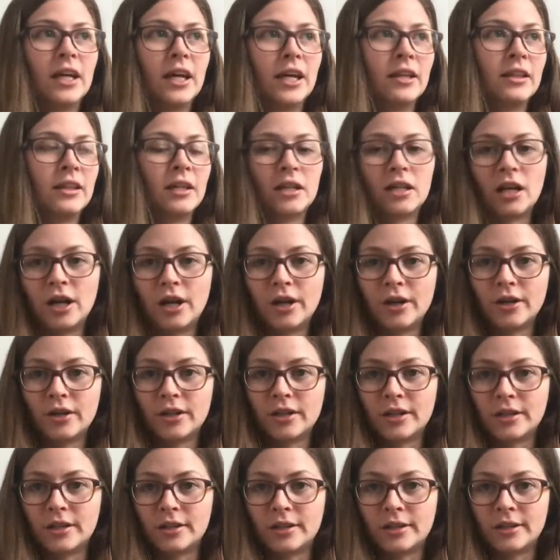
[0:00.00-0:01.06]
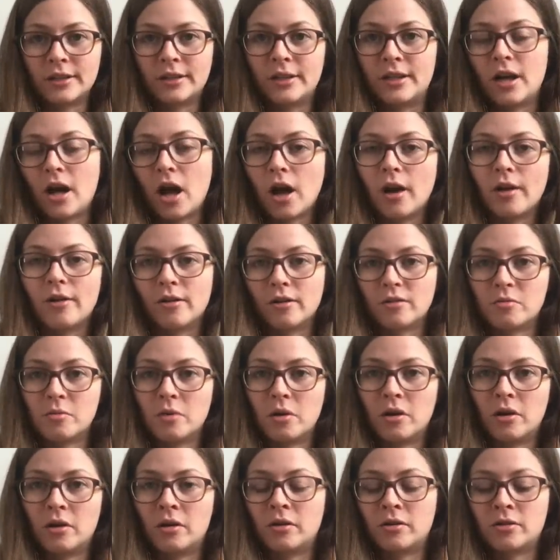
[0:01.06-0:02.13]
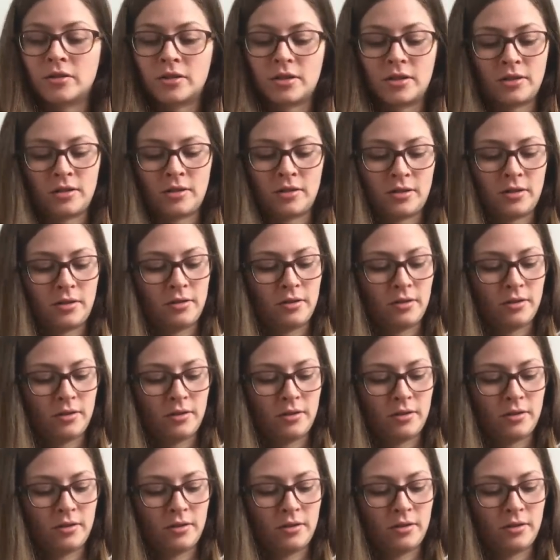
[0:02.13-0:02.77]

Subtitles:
in the garden, out on walks,